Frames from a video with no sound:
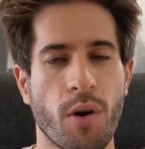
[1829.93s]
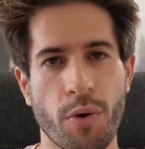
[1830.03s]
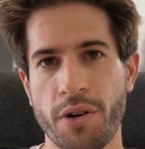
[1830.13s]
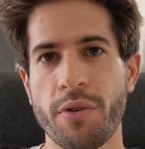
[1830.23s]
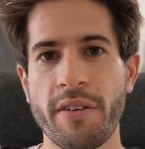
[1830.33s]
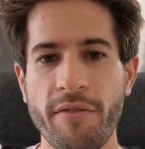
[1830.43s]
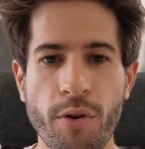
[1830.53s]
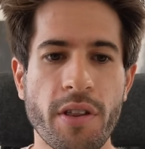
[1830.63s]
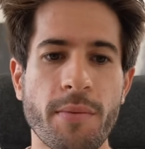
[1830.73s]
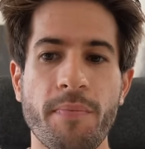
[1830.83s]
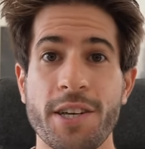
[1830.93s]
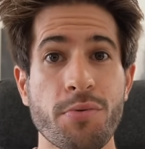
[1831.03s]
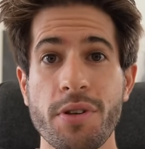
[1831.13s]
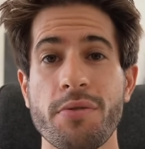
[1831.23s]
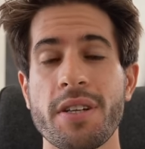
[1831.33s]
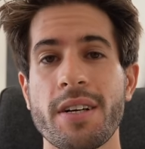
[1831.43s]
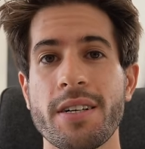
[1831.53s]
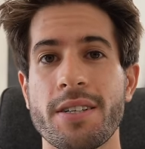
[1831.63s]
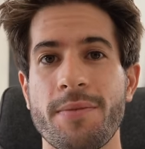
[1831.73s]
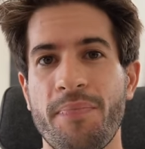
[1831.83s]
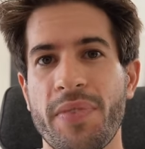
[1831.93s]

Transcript: what we're doing for them is really, really nice.